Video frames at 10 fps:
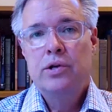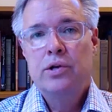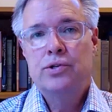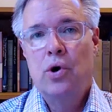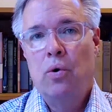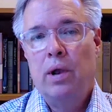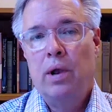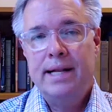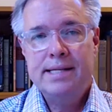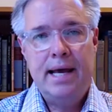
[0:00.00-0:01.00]
So
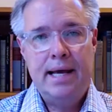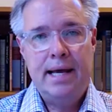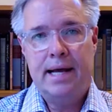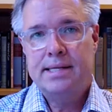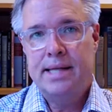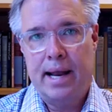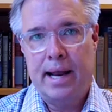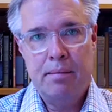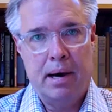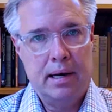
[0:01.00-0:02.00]
let's take that
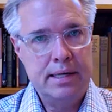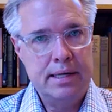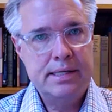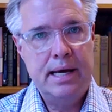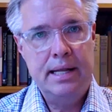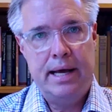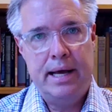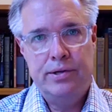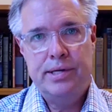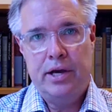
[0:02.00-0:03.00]
static model and say
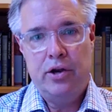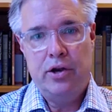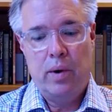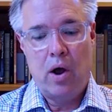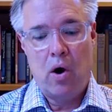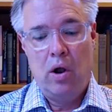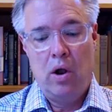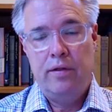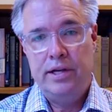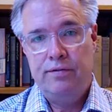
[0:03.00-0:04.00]
that you say, you know what,
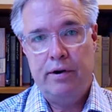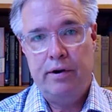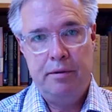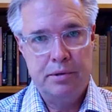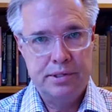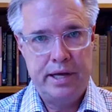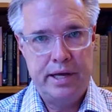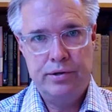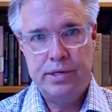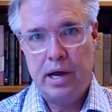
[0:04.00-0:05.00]
all of these variables that
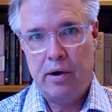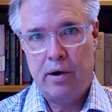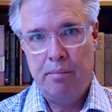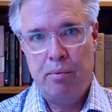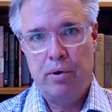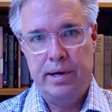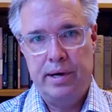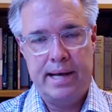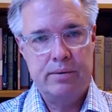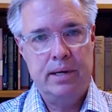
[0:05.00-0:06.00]
you say are important
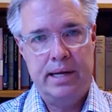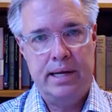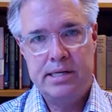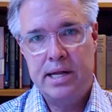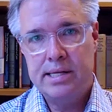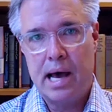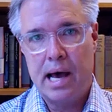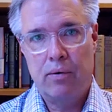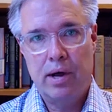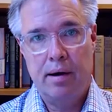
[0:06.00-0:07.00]
as it relates to this
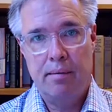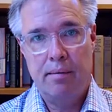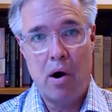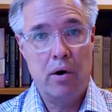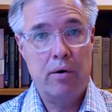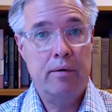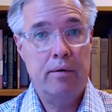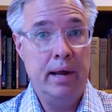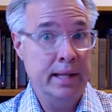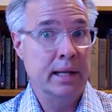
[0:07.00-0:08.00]
outcome are
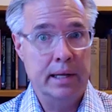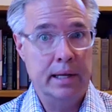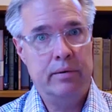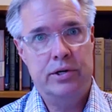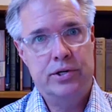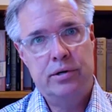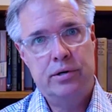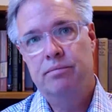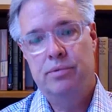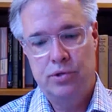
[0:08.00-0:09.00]
in the
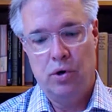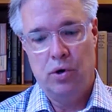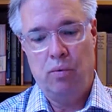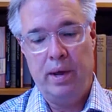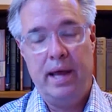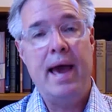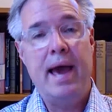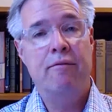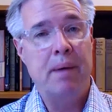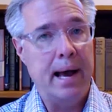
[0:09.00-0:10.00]
literature. So we
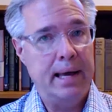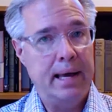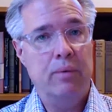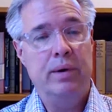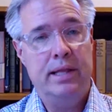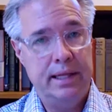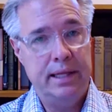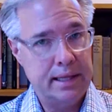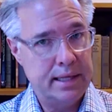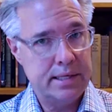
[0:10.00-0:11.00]
have buy-in. We
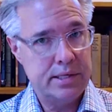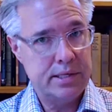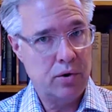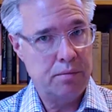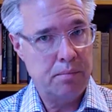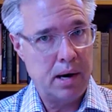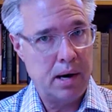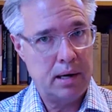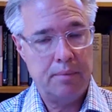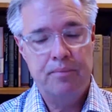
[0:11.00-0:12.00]
think that this is a good
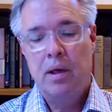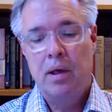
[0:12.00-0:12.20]
model.